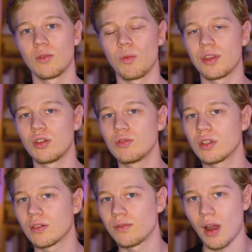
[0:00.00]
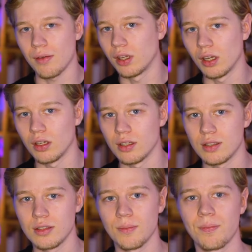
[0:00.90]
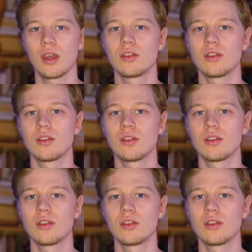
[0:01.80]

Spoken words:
with using 5 GHz.